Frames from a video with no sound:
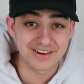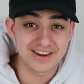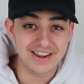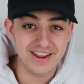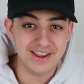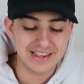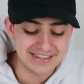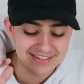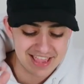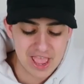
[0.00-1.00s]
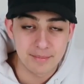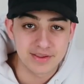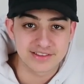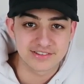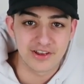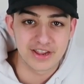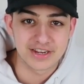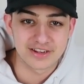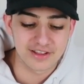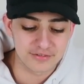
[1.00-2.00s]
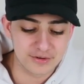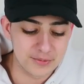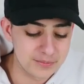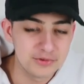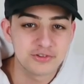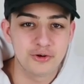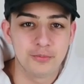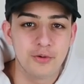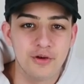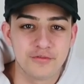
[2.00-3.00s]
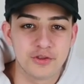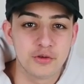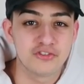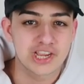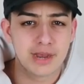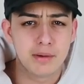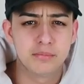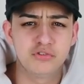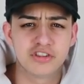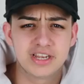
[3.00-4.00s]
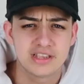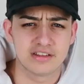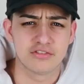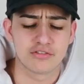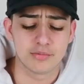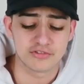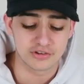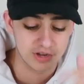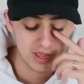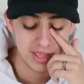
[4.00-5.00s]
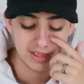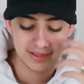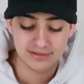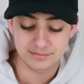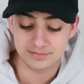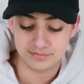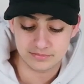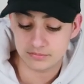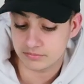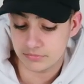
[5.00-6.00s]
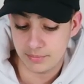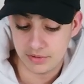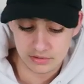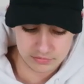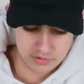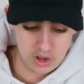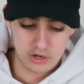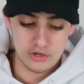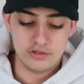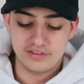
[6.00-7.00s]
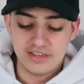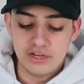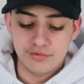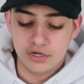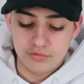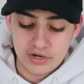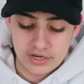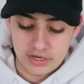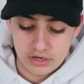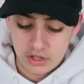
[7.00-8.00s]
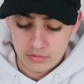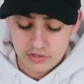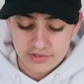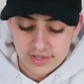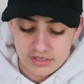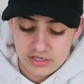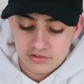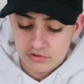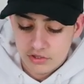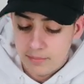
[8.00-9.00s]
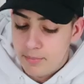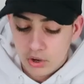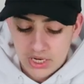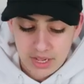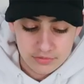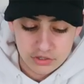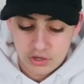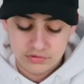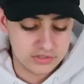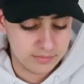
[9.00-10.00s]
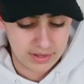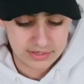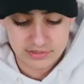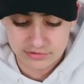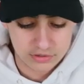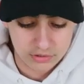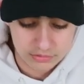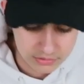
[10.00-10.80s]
already is getting me excited. Like, from a musical point of view, check out my music, link in the description. I mean, the scenery already, you know. He's got the bod out of the girls in the back. Let's go.